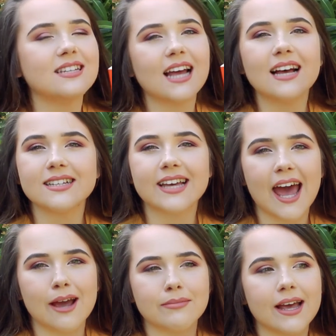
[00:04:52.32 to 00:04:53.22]
see that as a
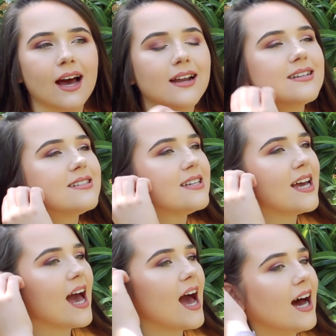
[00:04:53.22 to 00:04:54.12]
game. They kind of
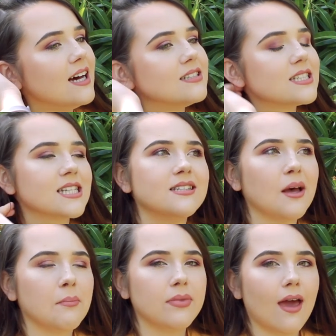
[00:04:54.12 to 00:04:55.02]
see it as
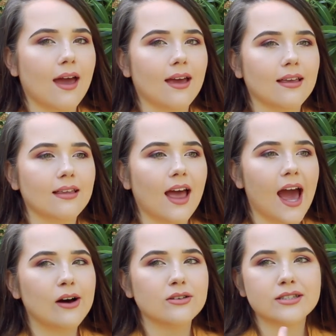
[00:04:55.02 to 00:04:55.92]
something
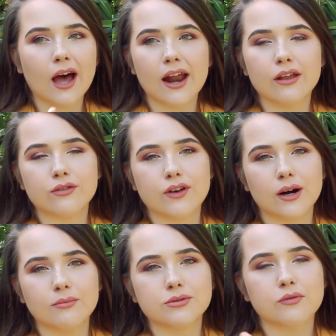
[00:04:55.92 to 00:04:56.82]
outside of the
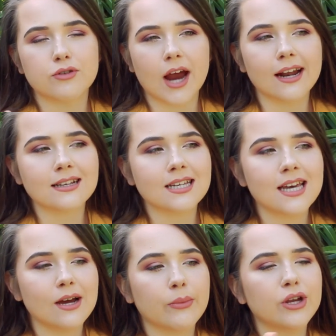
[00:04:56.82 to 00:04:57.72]
realms of
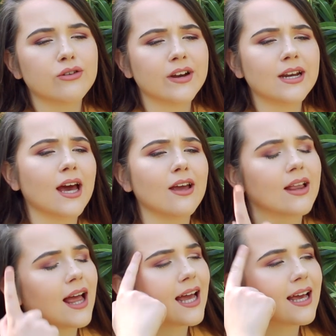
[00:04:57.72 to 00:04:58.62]
reality, and when you read it,
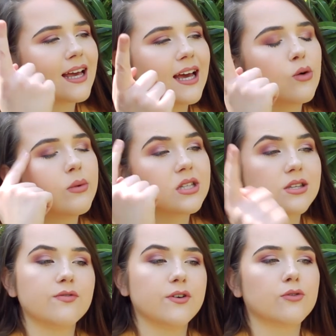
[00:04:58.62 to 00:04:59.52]
you're like, it almost
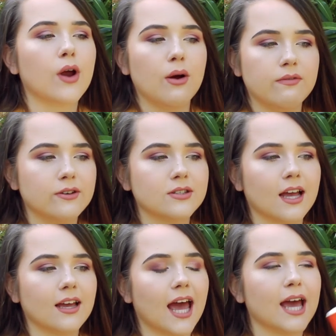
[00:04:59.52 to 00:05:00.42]
doesn't feel real, it feels
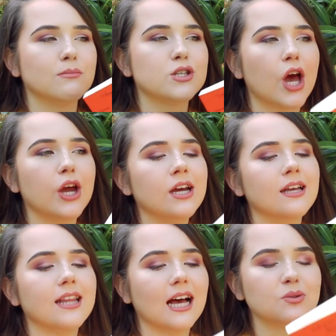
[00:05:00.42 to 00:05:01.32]
like a game. So
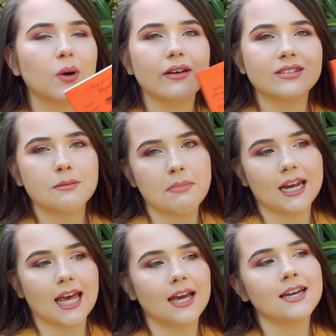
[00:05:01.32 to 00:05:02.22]
that's why I've said
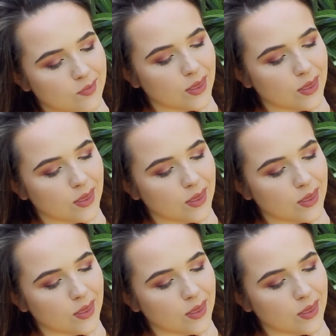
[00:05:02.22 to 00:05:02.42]
Bunny.